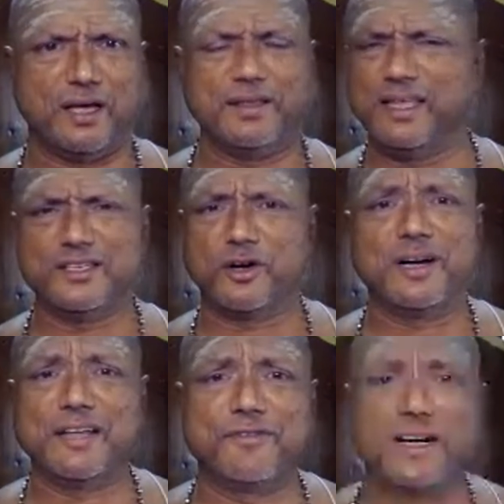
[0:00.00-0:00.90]
These are
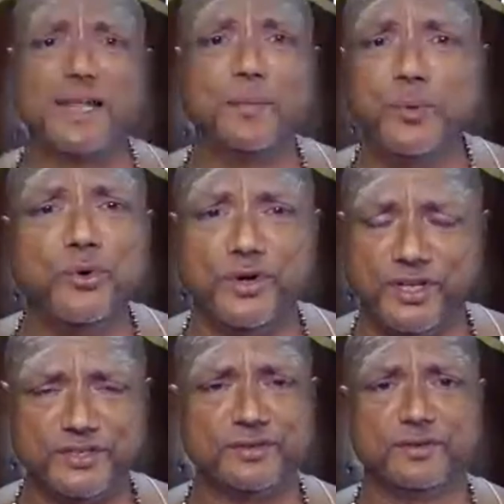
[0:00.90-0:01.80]
different
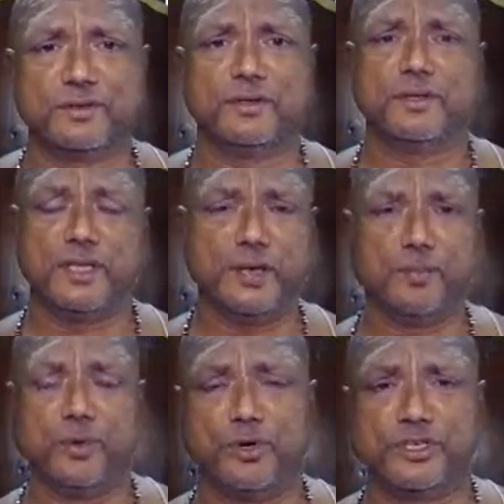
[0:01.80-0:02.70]
impurities. The
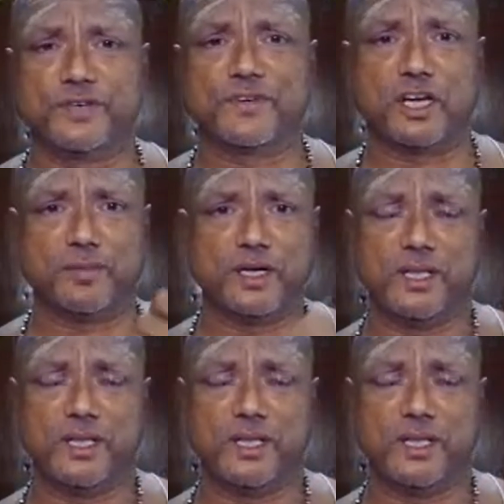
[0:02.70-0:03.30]
impurities of karma, the